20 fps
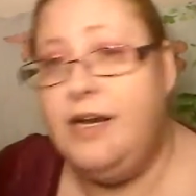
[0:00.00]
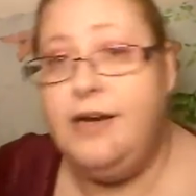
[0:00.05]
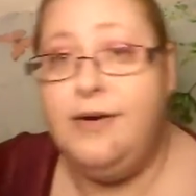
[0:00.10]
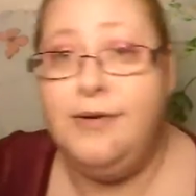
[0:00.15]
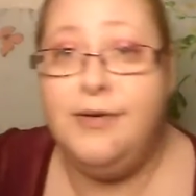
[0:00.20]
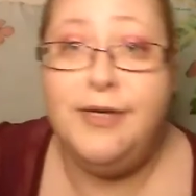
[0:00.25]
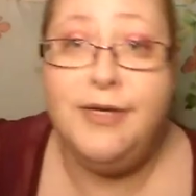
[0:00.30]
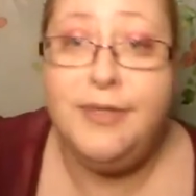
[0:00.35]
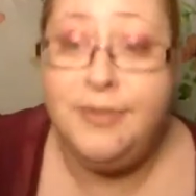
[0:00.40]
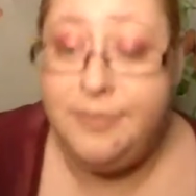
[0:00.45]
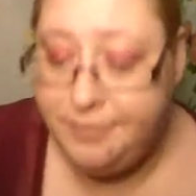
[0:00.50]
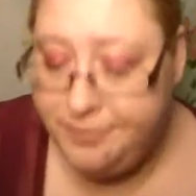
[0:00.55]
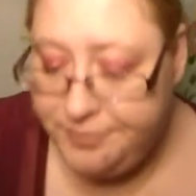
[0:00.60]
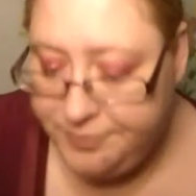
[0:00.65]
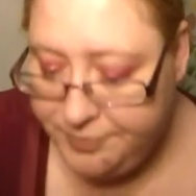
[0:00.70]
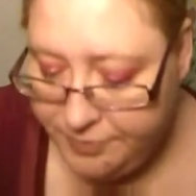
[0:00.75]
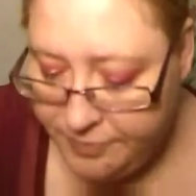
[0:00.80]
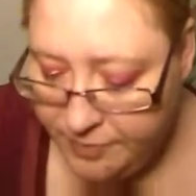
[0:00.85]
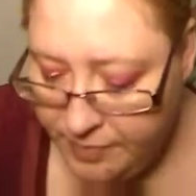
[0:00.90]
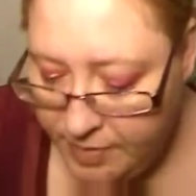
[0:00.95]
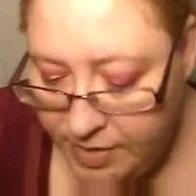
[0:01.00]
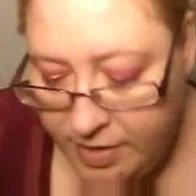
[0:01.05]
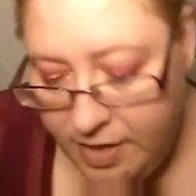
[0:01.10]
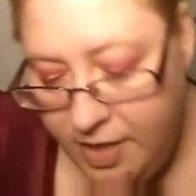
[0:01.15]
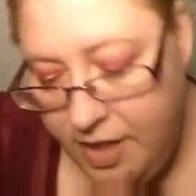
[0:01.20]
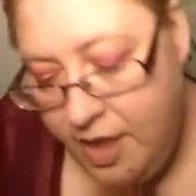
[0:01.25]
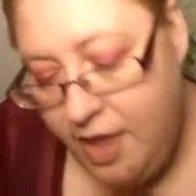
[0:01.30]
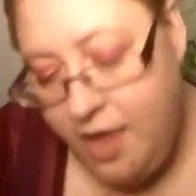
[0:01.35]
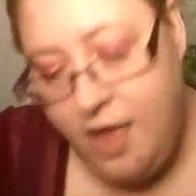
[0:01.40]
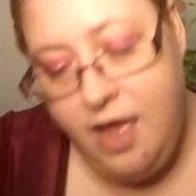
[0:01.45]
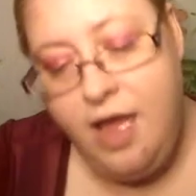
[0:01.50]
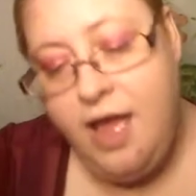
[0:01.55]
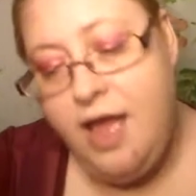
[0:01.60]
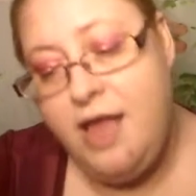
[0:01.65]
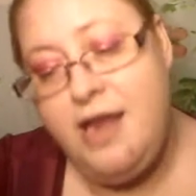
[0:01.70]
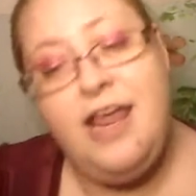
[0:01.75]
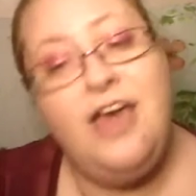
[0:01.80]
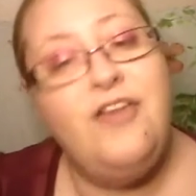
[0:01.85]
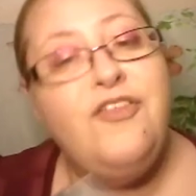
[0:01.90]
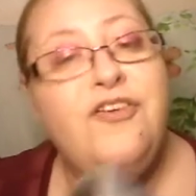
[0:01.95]
I don't know.
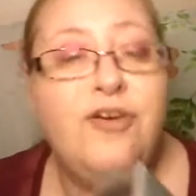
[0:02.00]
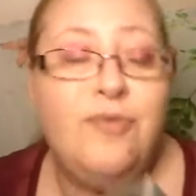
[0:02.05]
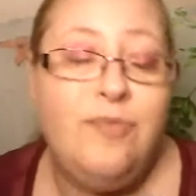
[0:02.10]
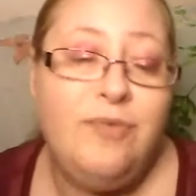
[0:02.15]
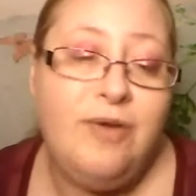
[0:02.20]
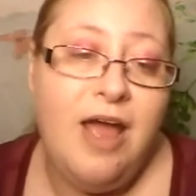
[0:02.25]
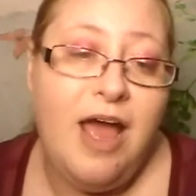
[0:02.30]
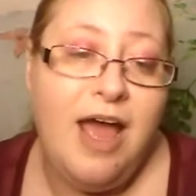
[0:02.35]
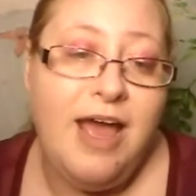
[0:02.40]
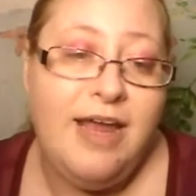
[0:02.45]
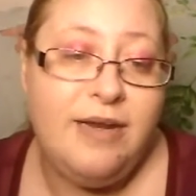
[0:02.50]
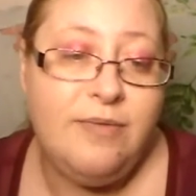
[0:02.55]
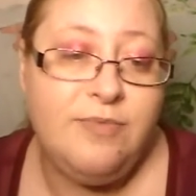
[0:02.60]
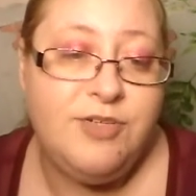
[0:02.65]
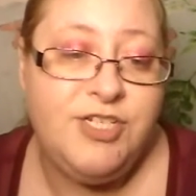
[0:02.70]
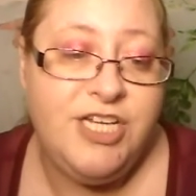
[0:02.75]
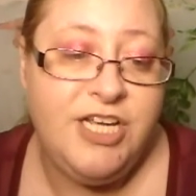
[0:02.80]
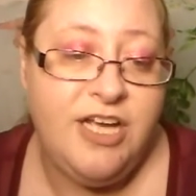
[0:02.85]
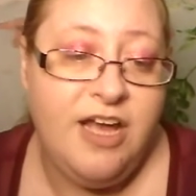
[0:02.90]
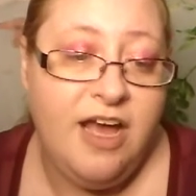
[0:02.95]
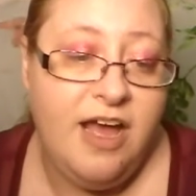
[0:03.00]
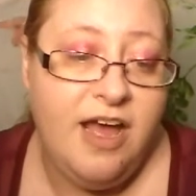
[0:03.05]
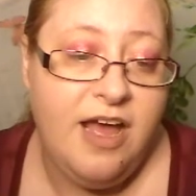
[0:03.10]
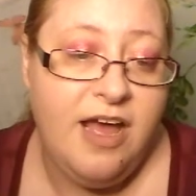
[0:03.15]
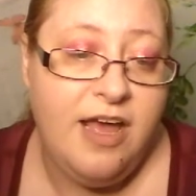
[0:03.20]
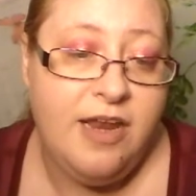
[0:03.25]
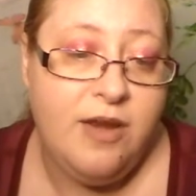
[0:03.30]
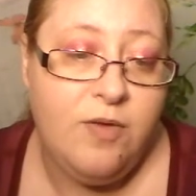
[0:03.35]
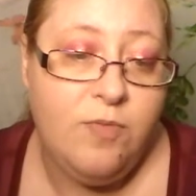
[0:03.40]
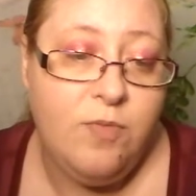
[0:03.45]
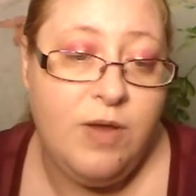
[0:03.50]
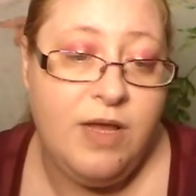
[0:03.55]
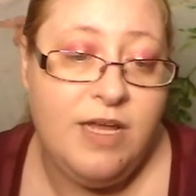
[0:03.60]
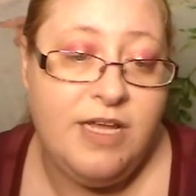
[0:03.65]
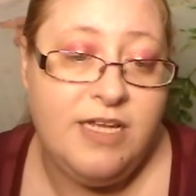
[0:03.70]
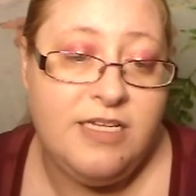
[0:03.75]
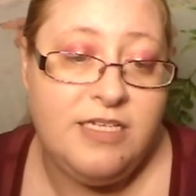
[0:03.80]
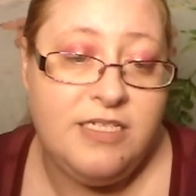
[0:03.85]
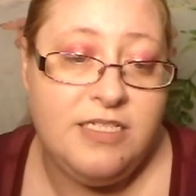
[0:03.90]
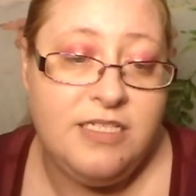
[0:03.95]
Another item she got
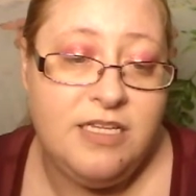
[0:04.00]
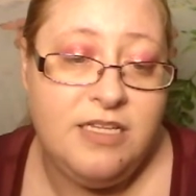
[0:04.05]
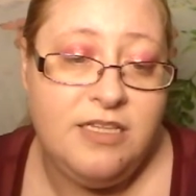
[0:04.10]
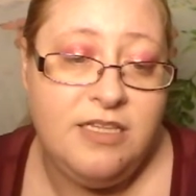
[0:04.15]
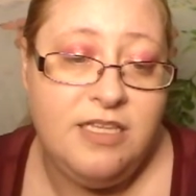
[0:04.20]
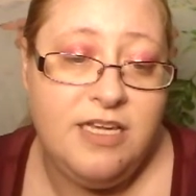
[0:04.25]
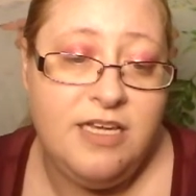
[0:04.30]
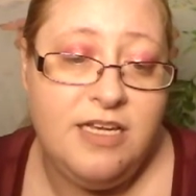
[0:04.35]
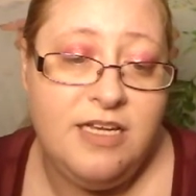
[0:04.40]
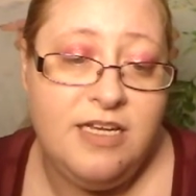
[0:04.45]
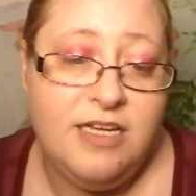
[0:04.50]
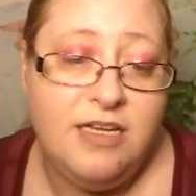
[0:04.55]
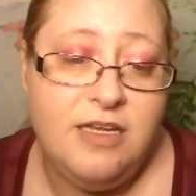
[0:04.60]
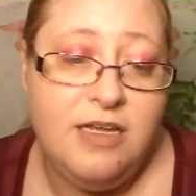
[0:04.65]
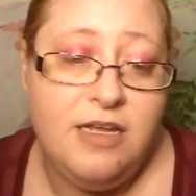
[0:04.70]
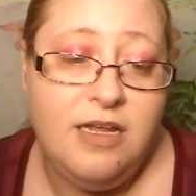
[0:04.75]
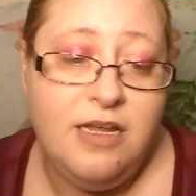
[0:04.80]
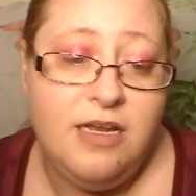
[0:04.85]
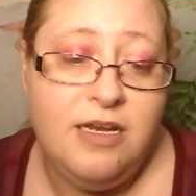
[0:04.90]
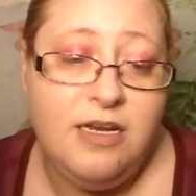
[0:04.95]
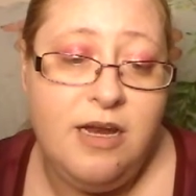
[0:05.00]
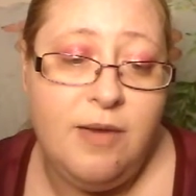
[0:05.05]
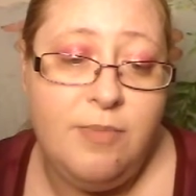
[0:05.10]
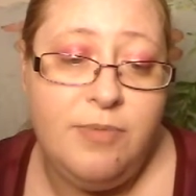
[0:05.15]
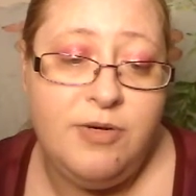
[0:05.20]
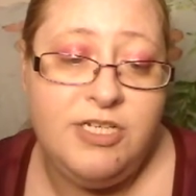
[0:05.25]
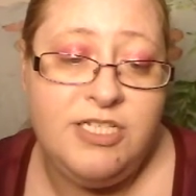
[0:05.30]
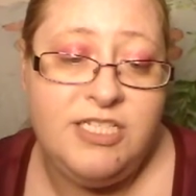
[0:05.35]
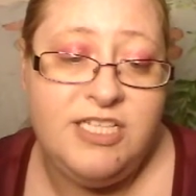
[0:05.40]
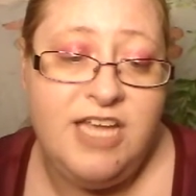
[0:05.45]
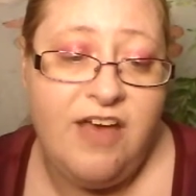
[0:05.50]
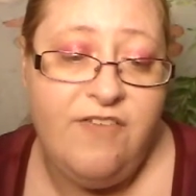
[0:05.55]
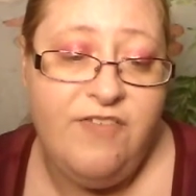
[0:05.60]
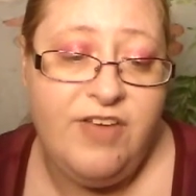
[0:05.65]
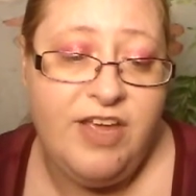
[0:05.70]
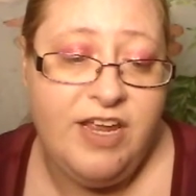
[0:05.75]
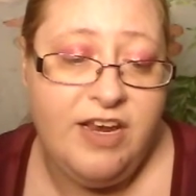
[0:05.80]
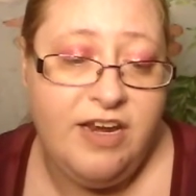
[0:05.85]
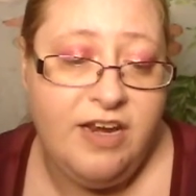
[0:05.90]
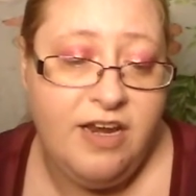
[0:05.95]
was the number
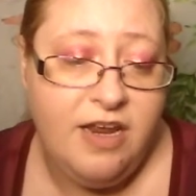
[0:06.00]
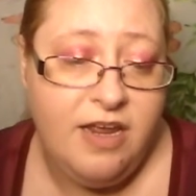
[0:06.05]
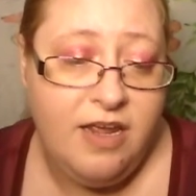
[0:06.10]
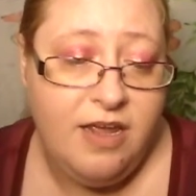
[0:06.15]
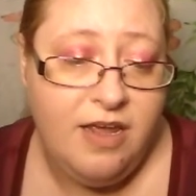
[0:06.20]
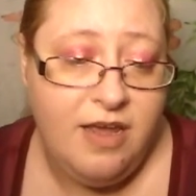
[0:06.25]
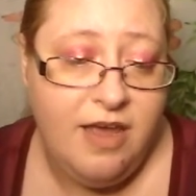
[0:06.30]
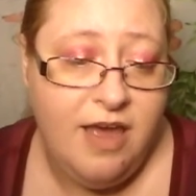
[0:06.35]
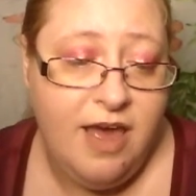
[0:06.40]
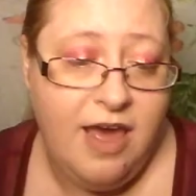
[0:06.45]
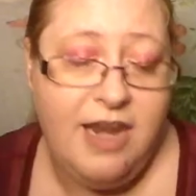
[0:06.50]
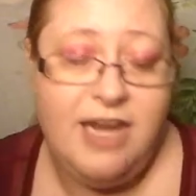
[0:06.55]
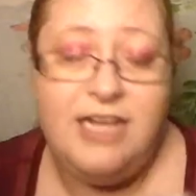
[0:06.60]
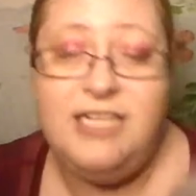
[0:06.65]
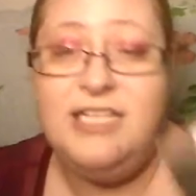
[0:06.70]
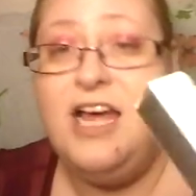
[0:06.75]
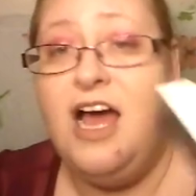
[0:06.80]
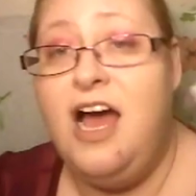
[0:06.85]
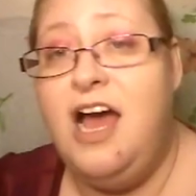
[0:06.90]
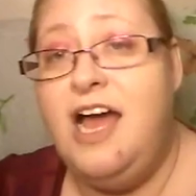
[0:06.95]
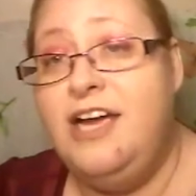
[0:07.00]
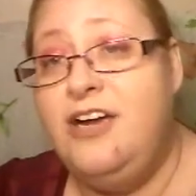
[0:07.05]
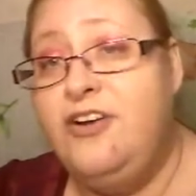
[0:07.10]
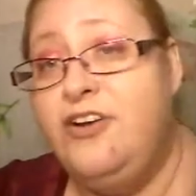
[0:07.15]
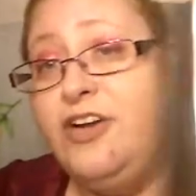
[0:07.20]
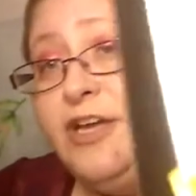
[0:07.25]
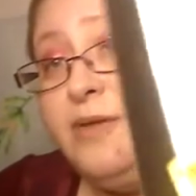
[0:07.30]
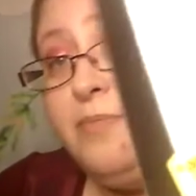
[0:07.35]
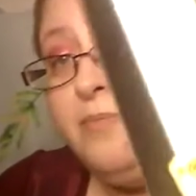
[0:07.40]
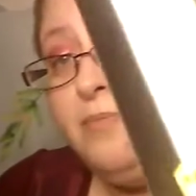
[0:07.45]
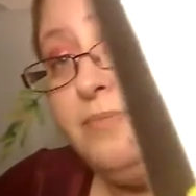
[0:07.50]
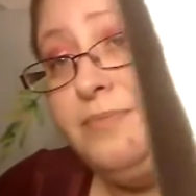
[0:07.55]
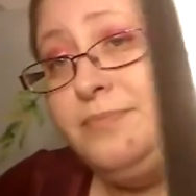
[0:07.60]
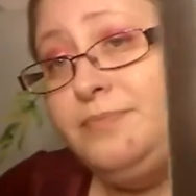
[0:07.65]
seven, and it's an eye cream.